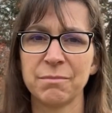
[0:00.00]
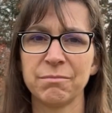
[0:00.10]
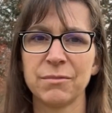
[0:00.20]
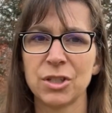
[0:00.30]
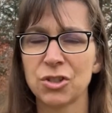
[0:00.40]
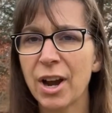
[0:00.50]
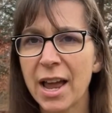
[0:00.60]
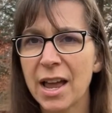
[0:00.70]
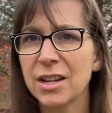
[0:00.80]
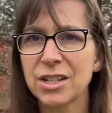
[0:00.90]

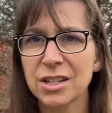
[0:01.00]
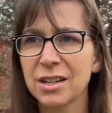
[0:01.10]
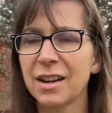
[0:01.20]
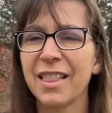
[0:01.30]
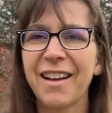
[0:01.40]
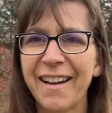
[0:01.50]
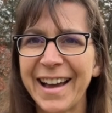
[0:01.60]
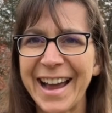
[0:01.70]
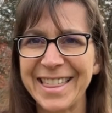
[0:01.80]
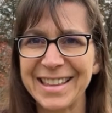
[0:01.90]
Stretch a
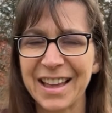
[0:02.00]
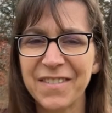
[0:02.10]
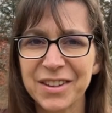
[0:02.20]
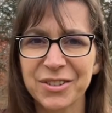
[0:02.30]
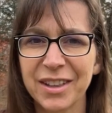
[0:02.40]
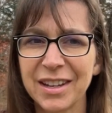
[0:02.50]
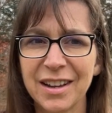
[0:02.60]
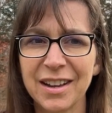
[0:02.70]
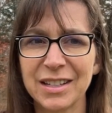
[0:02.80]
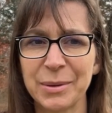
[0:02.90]
lot. I think that feels really
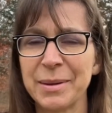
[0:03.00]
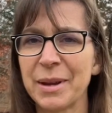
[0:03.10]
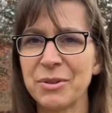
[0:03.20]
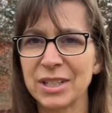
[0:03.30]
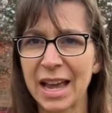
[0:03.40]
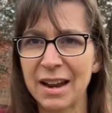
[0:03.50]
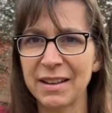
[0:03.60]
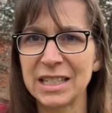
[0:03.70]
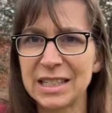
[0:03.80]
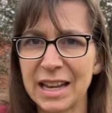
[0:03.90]
good. Sometimes I would just kind of
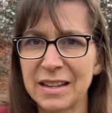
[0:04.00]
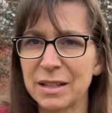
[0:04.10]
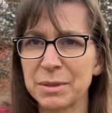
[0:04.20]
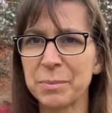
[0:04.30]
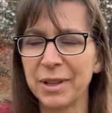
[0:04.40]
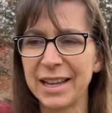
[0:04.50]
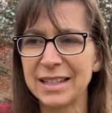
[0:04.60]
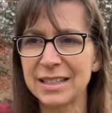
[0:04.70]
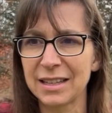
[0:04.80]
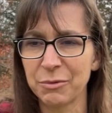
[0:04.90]
sit in some
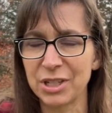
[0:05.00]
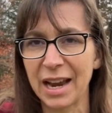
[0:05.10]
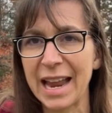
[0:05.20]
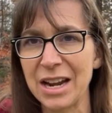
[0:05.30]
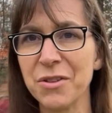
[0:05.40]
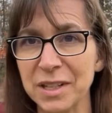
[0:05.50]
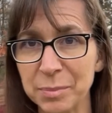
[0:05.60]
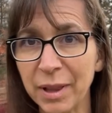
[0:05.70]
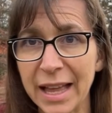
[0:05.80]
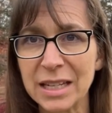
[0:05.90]
splits, which I can't do the
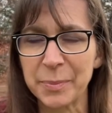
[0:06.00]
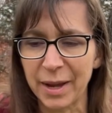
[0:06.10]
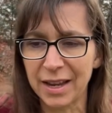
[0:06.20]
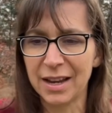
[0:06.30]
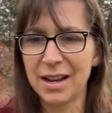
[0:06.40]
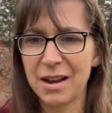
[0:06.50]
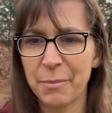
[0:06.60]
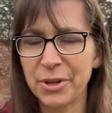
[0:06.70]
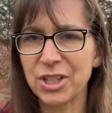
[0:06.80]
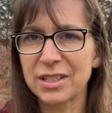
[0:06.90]
splits, but
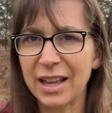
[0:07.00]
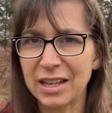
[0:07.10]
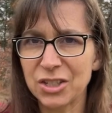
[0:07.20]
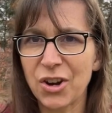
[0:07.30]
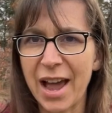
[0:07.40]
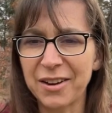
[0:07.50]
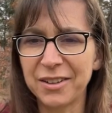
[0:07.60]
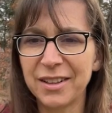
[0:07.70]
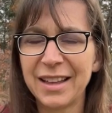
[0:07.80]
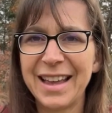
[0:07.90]
just like a
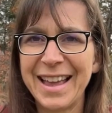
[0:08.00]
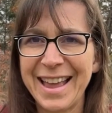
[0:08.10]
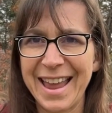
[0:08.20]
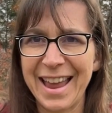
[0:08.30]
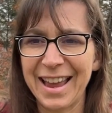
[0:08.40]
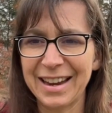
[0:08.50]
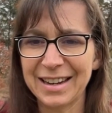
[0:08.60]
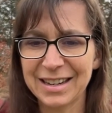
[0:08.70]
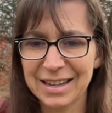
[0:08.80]
straddle and